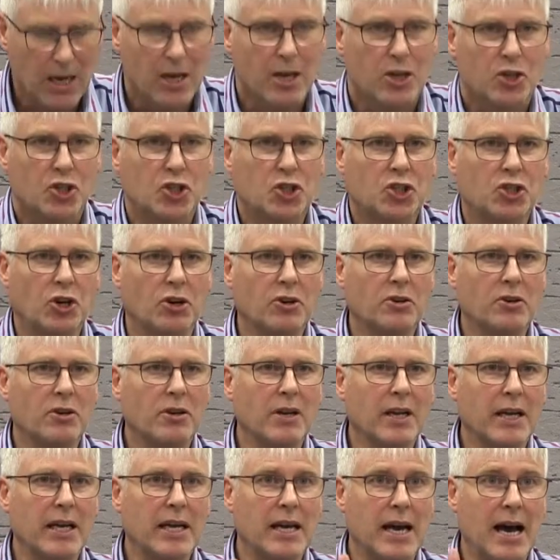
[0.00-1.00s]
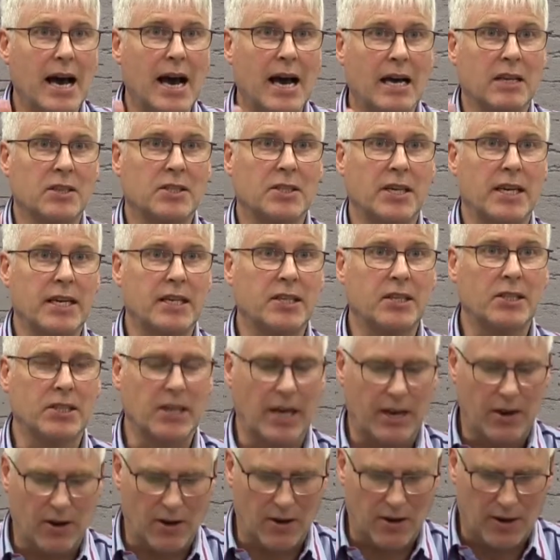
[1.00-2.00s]
Certainly, as a
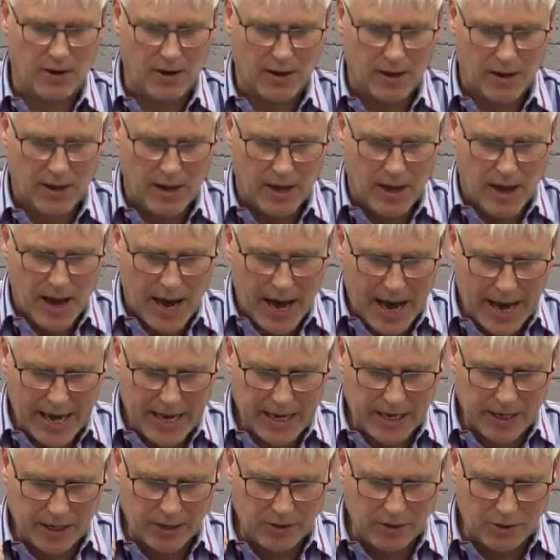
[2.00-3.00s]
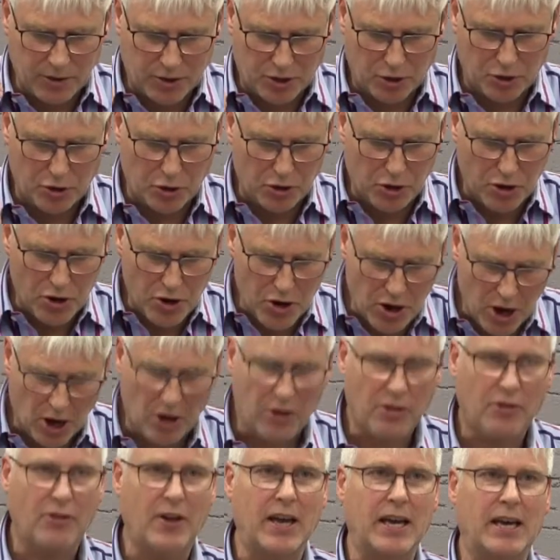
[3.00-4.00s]
sinner, I can do
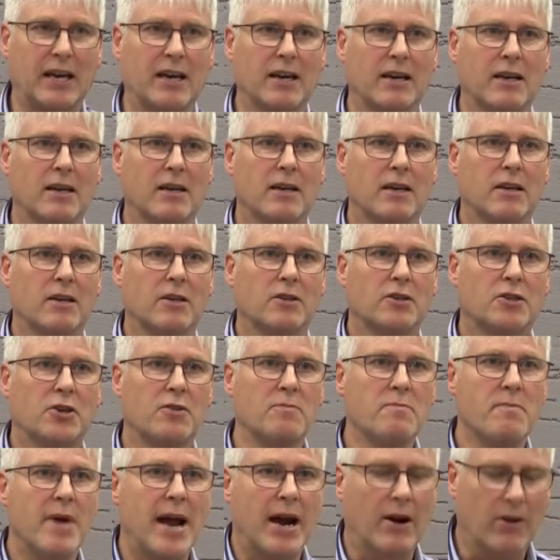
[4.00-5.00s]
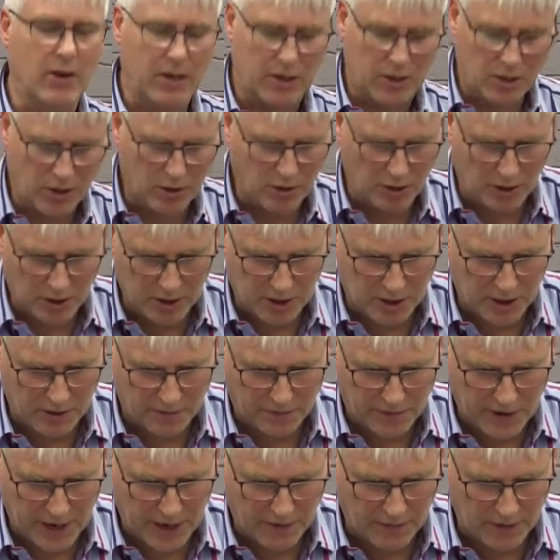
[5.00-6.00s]
nothing to merit God's
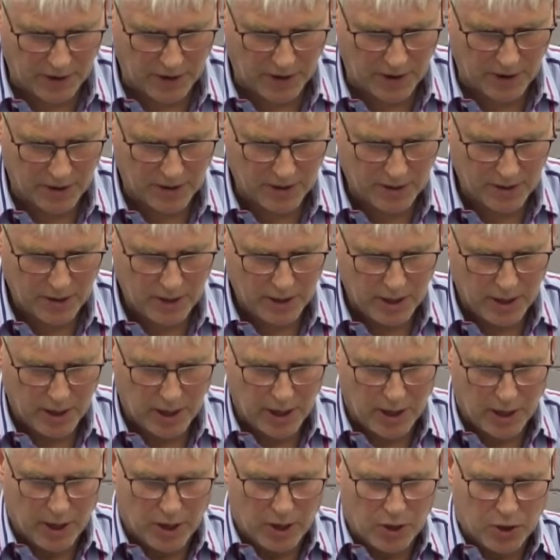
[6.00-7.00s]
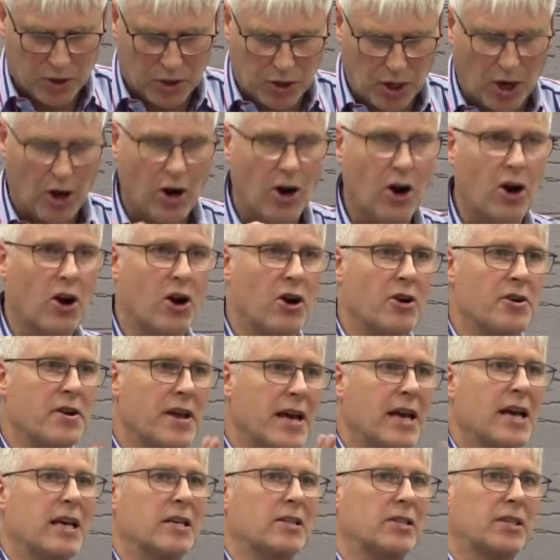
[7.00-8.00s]
favor, to earn
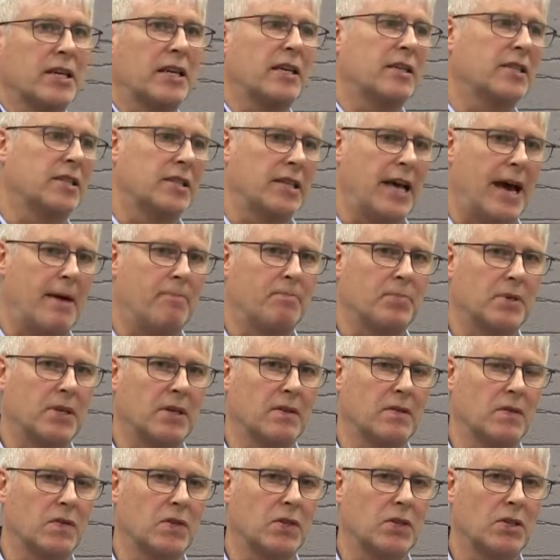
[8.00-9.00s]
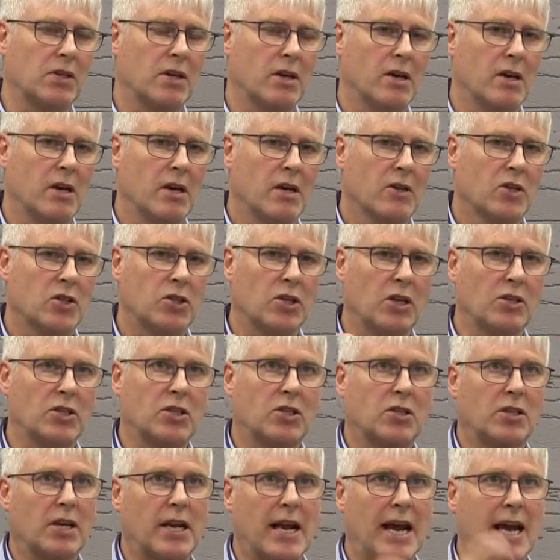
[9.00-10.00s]
his acceptance,
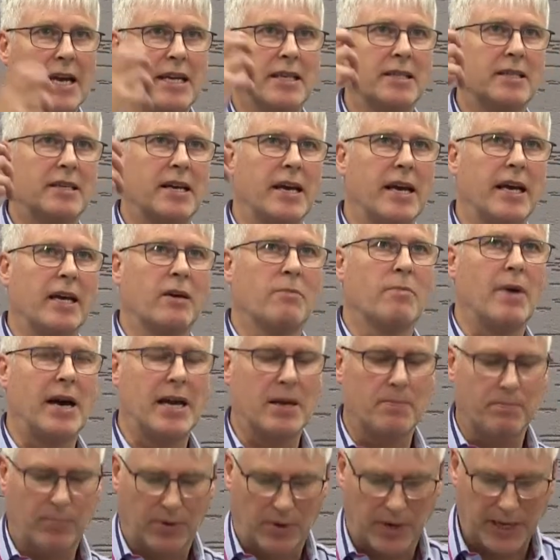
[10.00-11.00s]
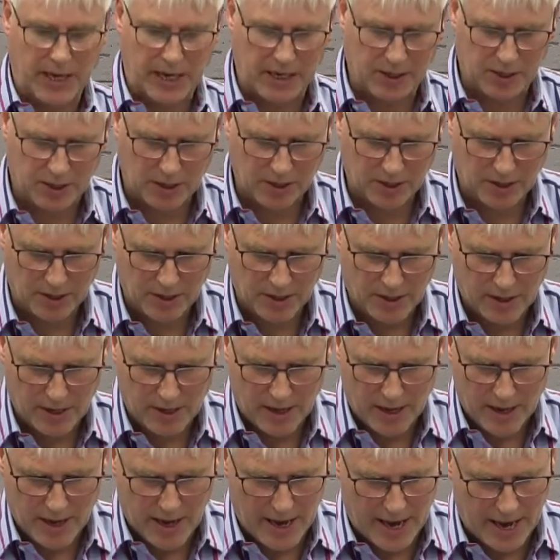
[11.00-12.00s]
such that I take my place
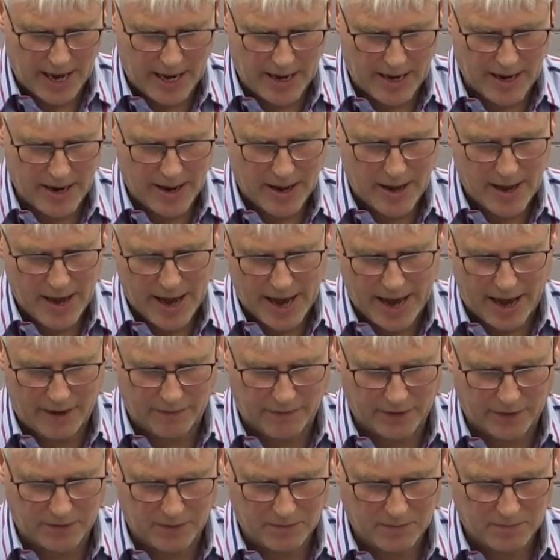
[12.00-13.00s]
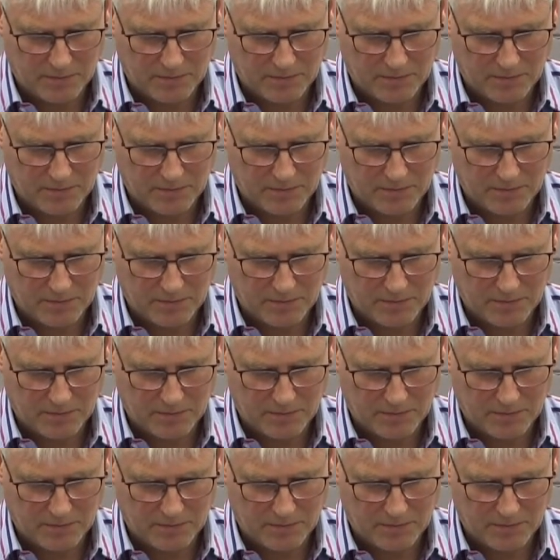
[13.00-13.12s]
in heaven.